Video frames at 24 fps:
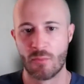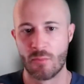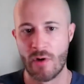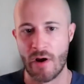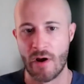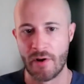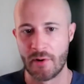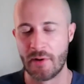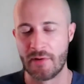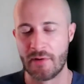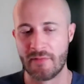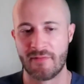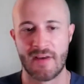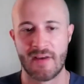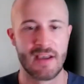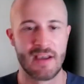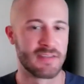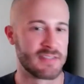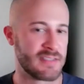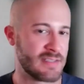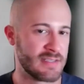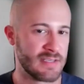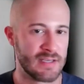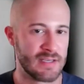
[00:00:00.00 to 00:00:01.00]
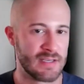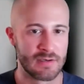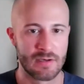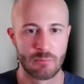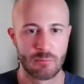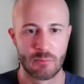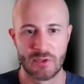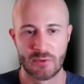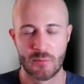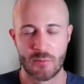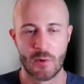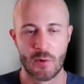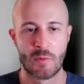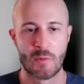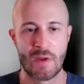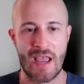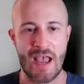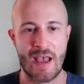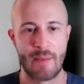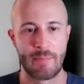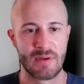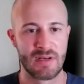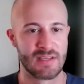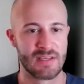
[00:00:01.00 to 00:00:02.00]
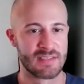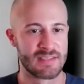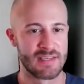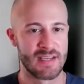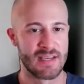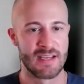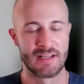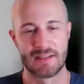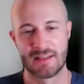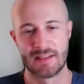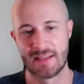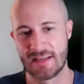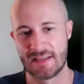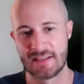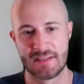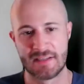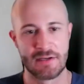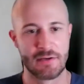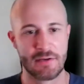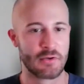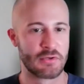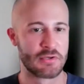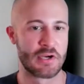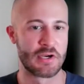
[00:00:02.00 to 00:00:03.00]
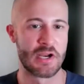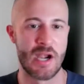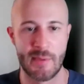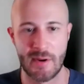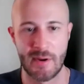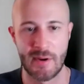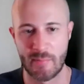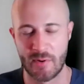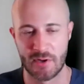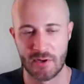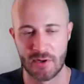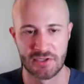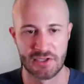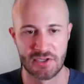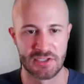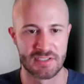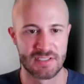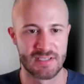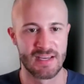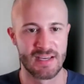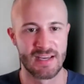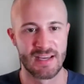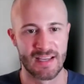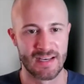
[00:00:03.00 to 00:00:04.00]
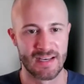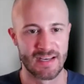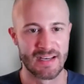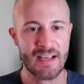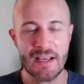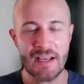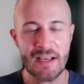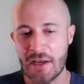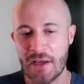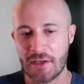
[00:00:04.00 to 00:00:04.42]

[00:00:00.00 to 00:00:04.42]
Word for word: want to invest in with Grocapitus, and these deals are going to be purchasing in